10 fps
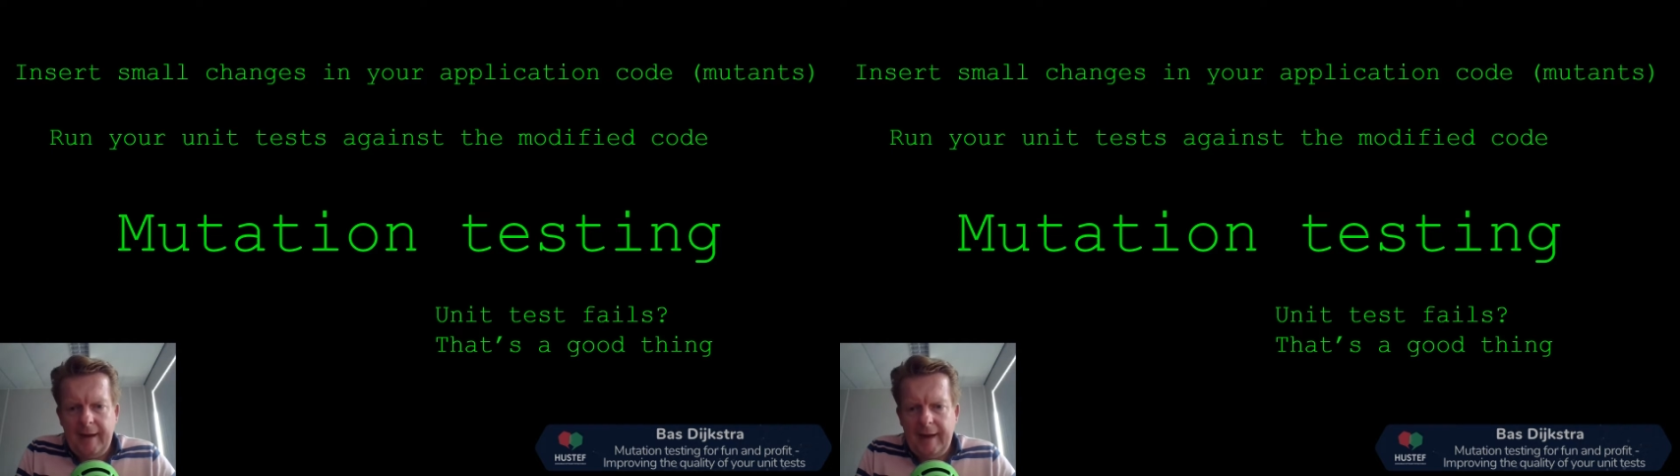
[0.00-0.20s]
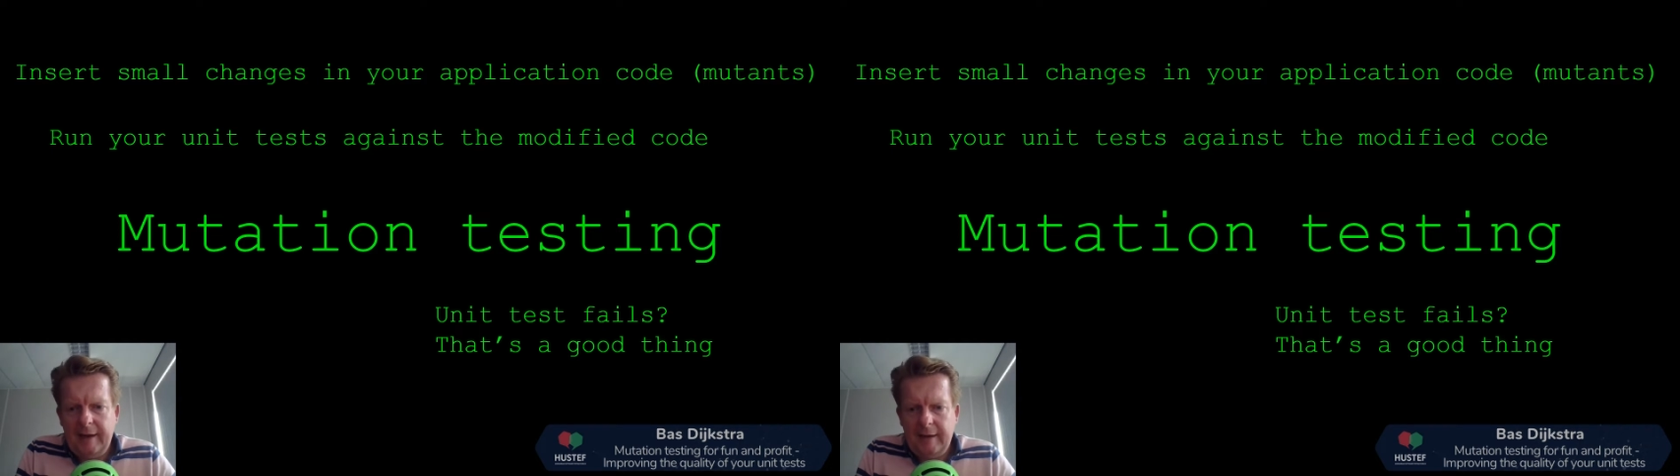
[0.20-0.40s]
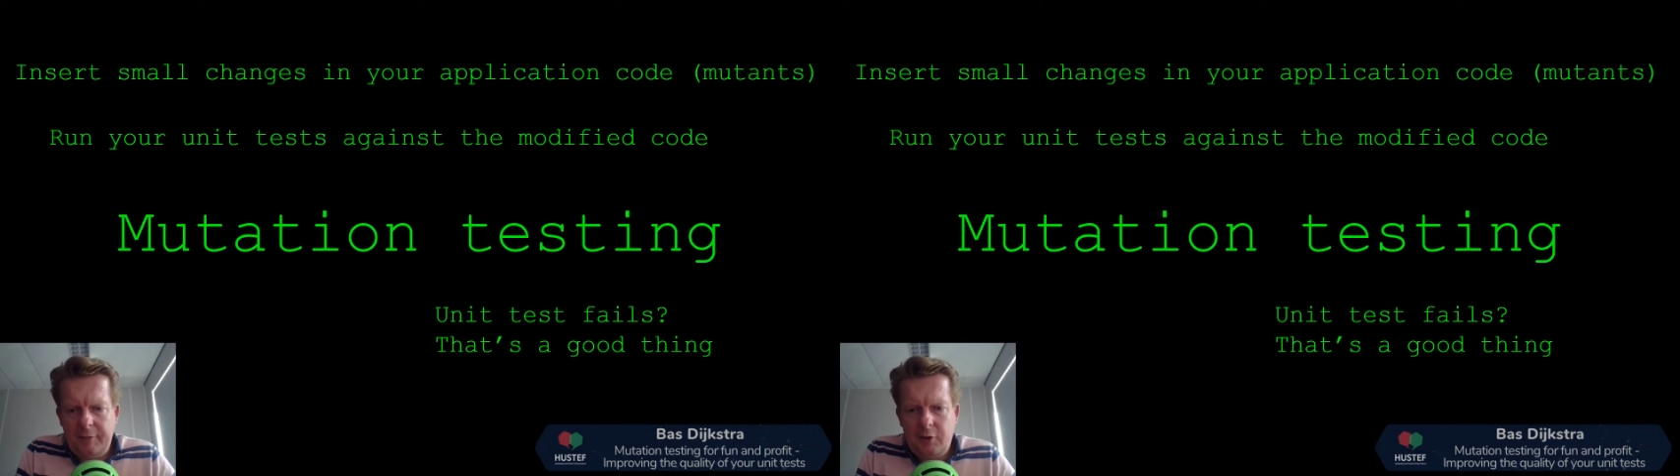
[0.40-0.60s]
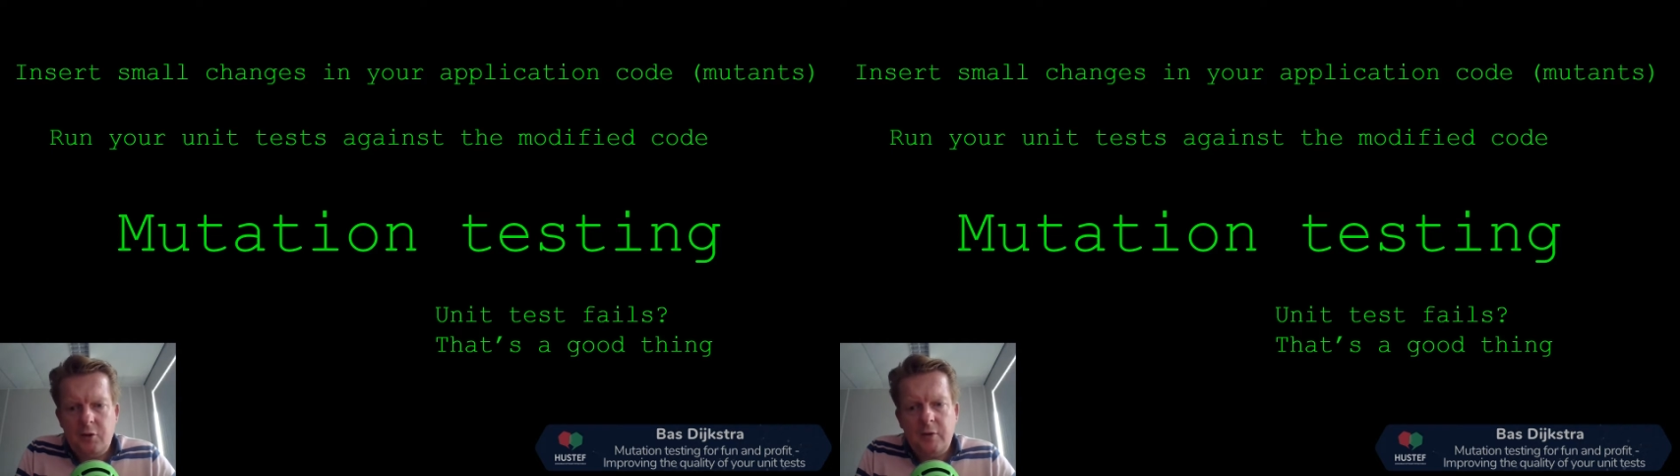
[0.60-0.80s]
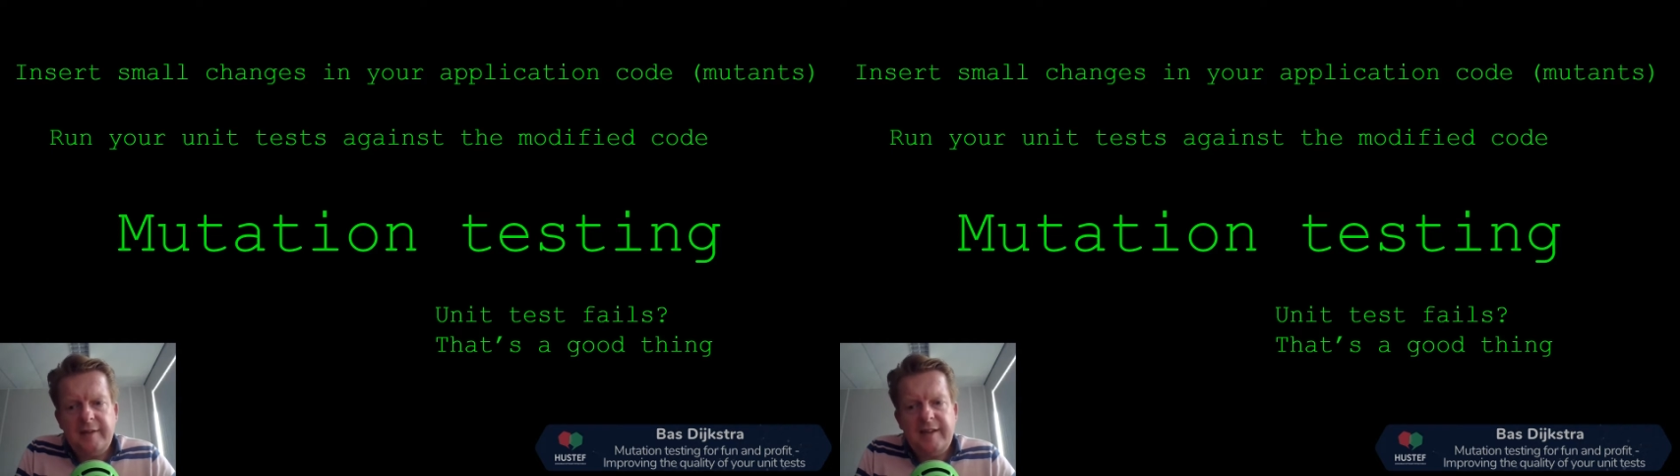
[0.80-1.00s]
And if your
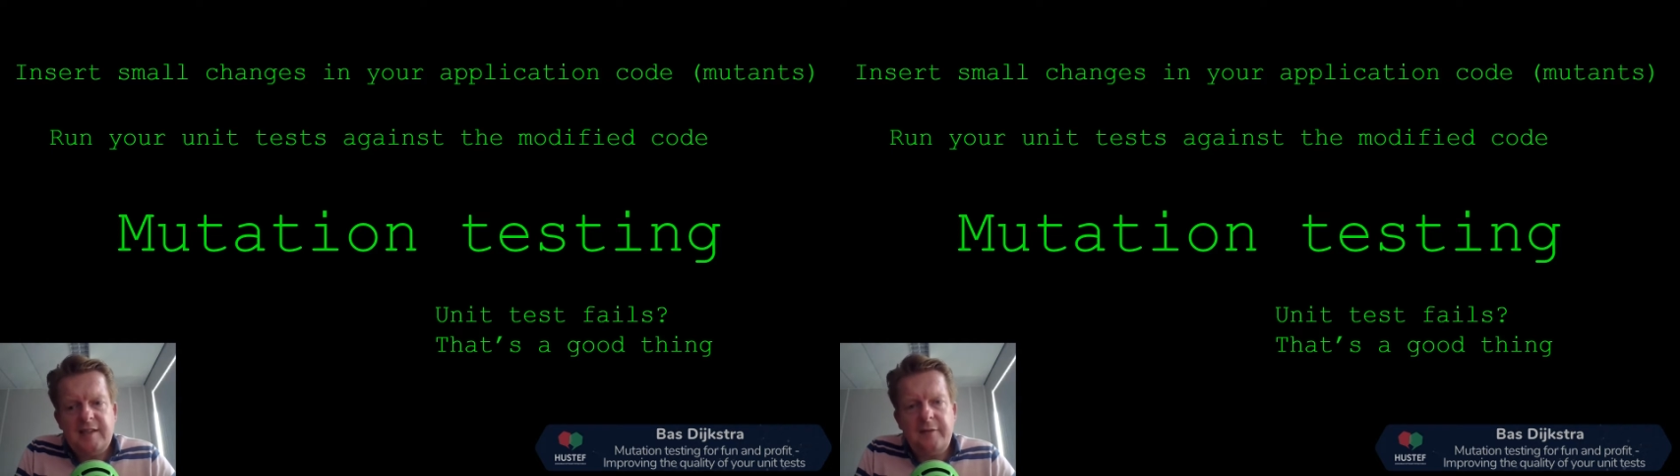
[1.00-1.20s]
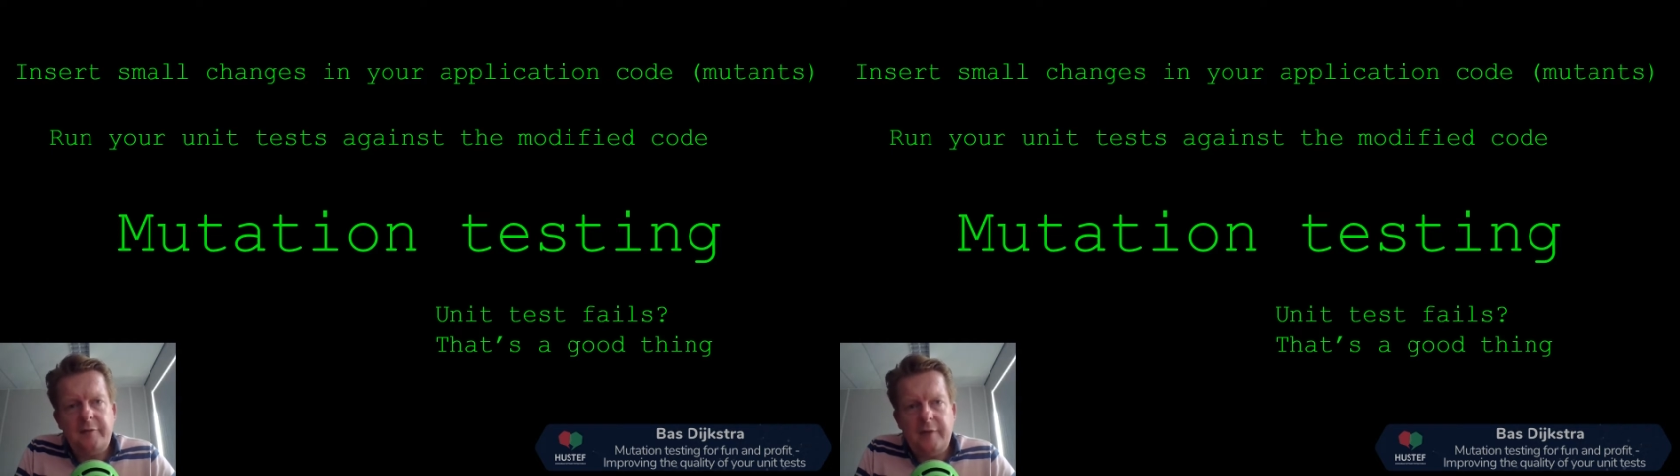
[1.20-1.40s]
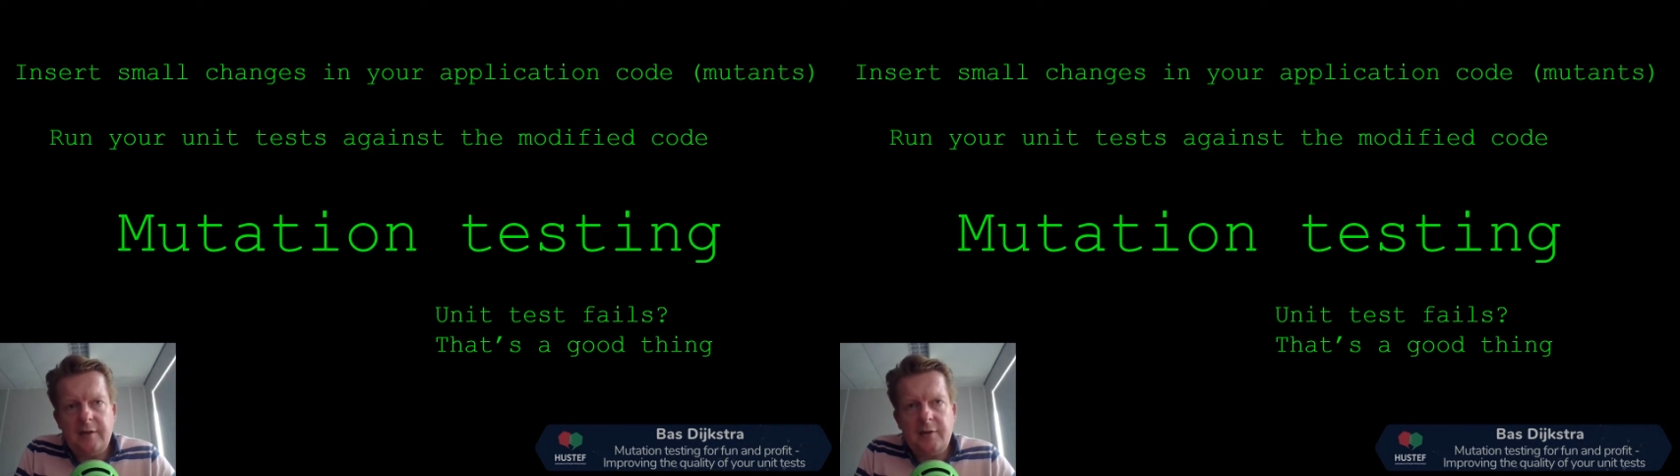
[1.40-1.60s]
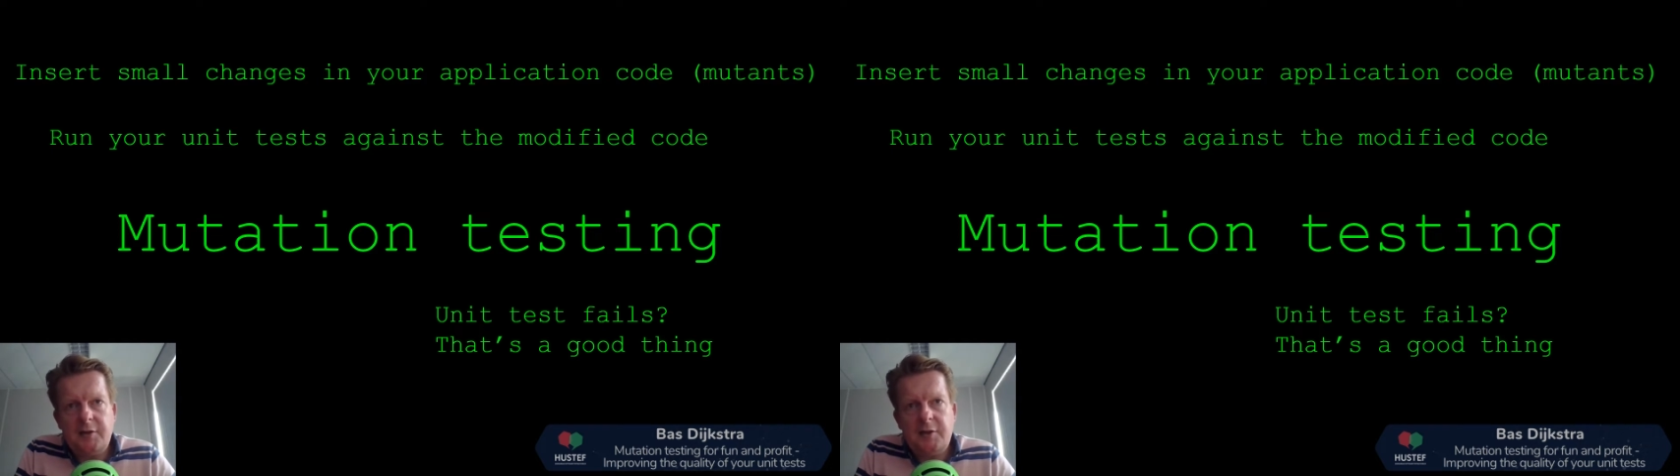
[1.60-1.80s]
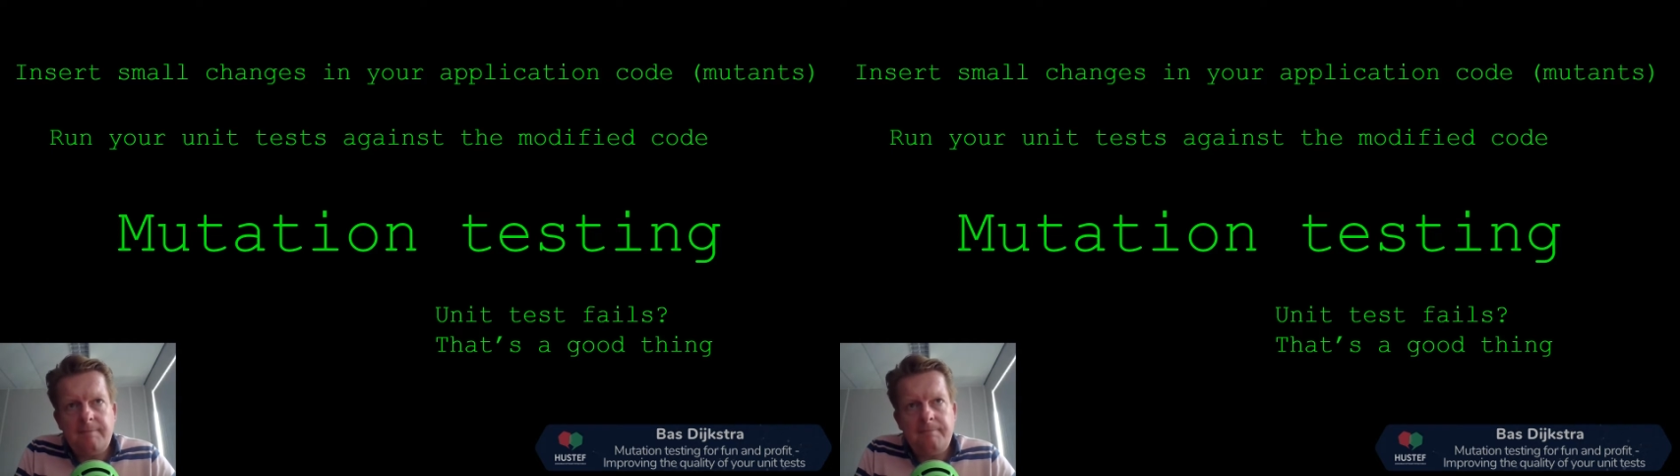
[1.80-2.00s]
unit test
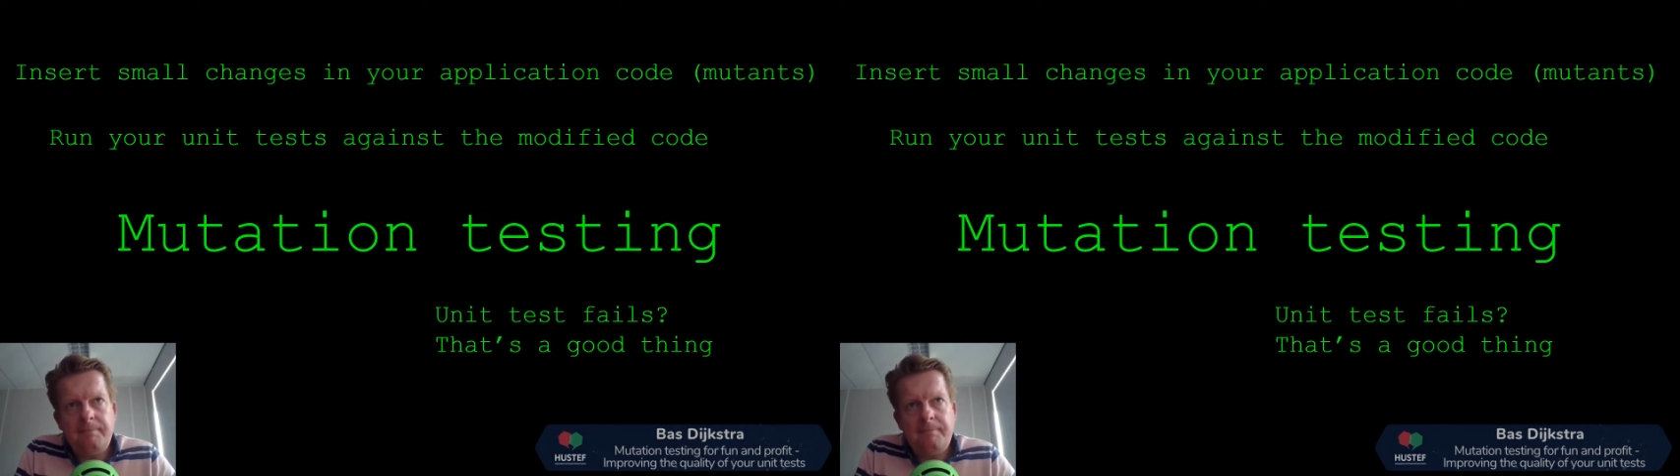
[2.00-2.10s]
fails,